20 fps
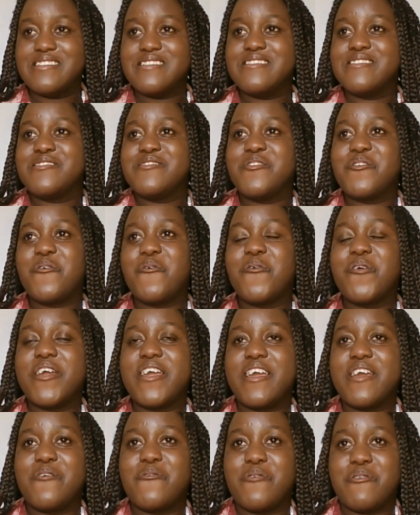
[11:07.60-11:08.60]
so
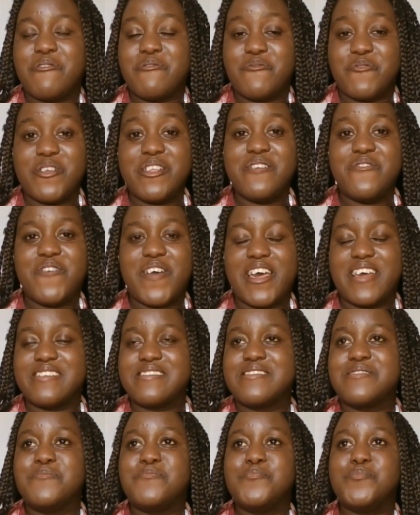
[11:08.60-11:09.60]
we were really fat,